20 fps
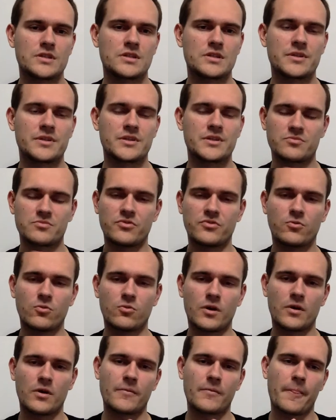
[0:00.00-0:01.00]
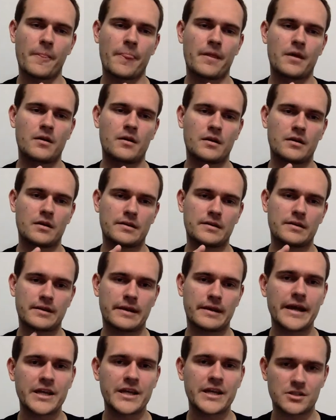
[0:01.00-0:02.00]
I mentioned before, the
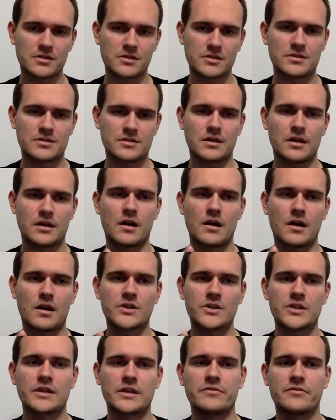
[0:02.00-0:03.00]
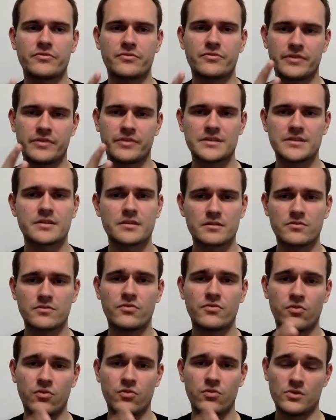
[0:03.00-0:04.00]
collections are actually
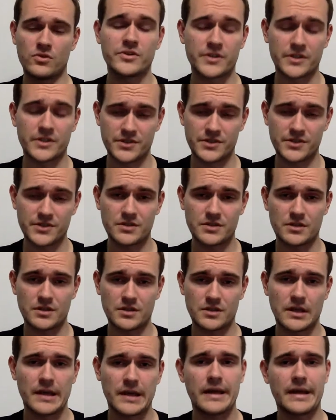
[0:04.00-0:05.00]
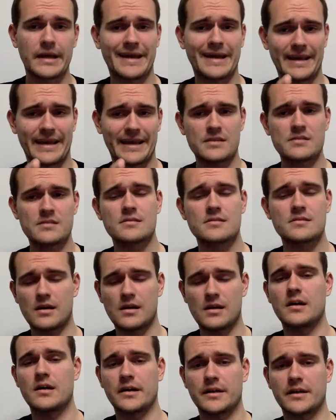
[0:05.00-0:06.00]
physical folders
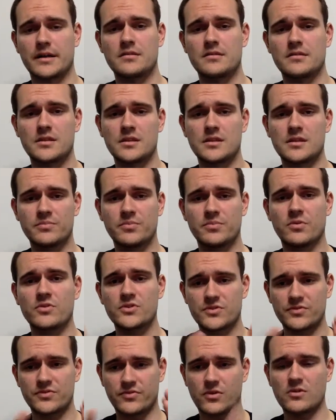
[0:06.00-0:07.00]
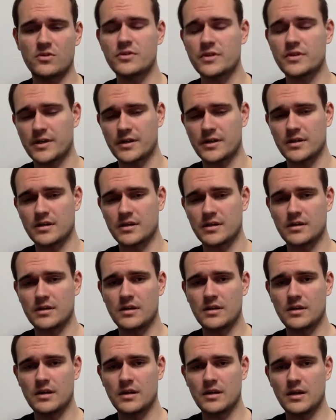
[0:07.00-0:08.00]
inside the books folder.
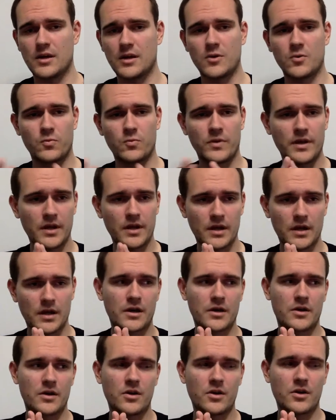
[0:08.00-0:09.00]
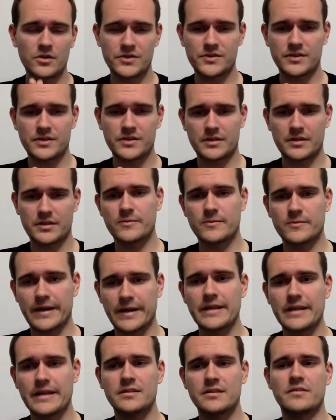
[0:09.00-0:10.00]
We are not
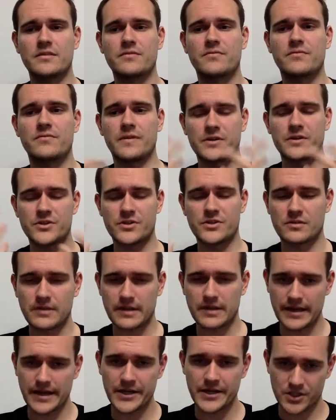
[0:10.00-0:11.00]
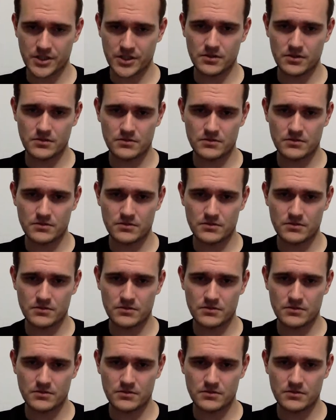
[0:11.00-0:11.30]
creating a virtual collection.